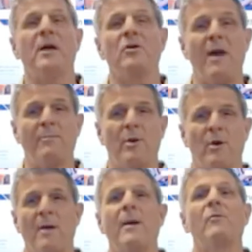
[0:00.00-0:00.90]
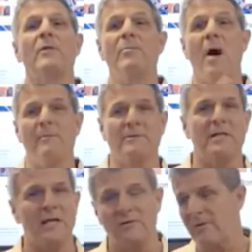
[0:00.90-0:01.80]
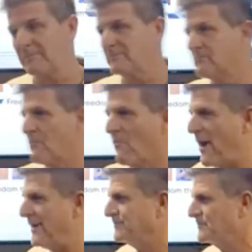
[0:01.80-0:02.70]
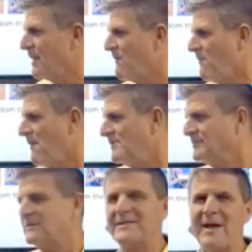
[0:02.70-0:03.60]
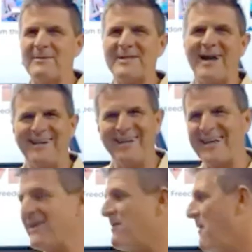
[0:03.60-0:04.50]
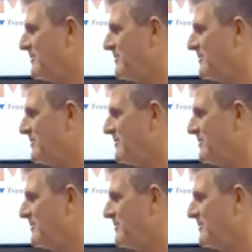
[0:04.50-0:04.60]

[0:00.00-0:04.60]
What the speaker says: to be a great program. I really promise it is. Right? Sammy's hiding again.